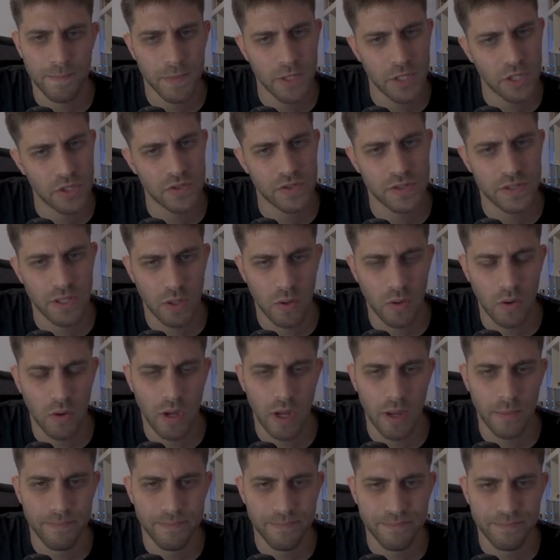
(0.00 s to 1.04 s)
Interesting,
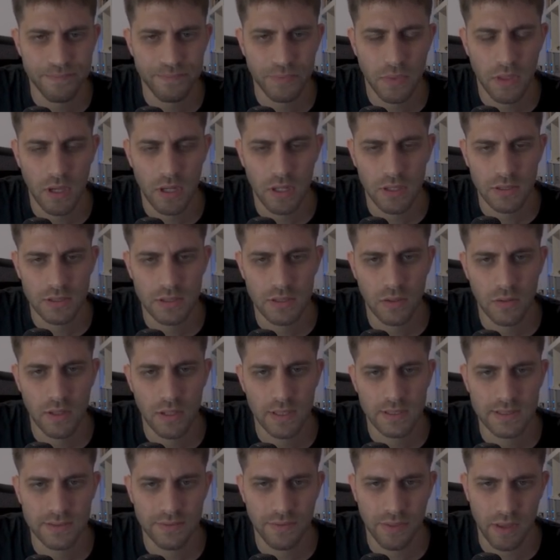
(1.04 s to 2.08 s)
okay. So
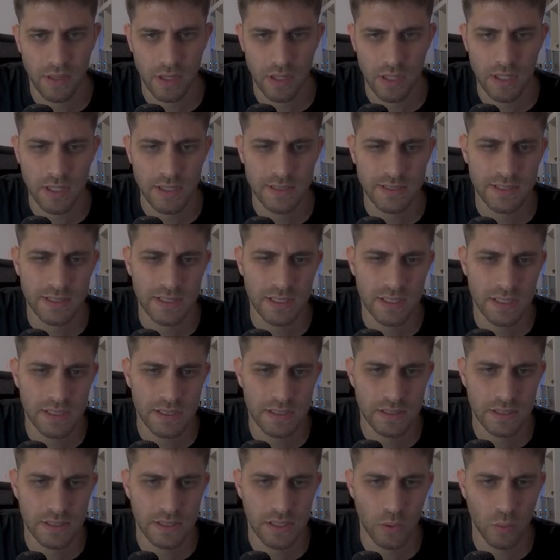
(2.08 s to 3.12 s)
let's think.
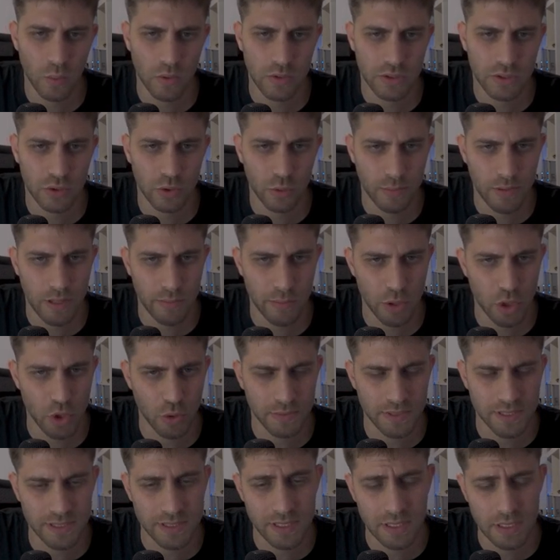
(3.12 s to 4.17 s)
E6, he wants to play bishop
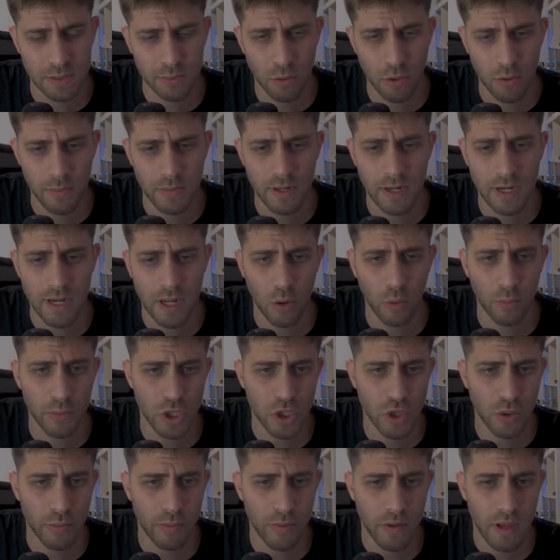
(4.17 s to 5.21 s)
d6 probably. Now
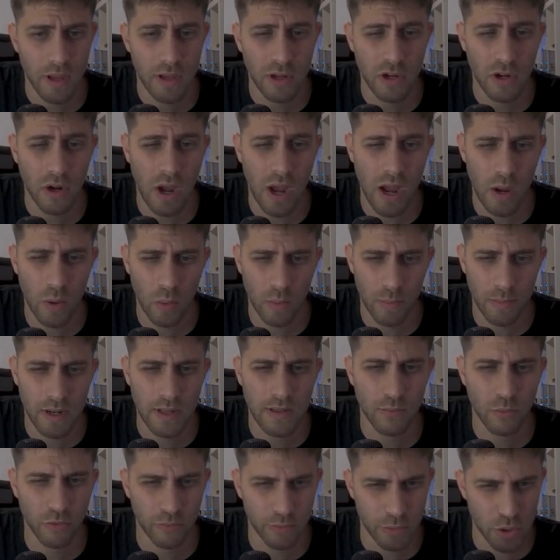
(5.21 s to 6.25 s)
bishop, no, I will play
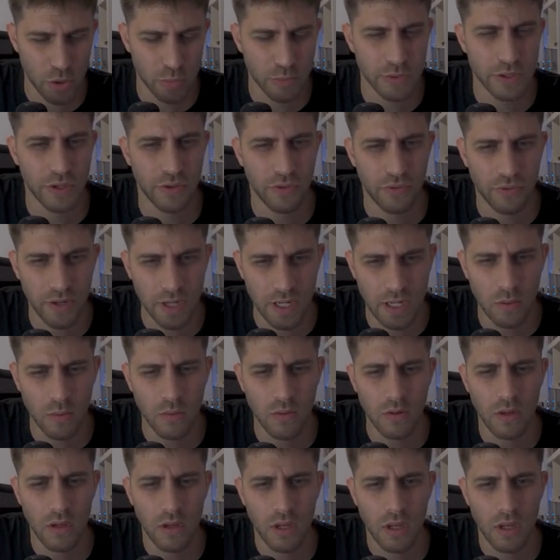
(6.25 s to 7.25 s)
the move bishop g3 now.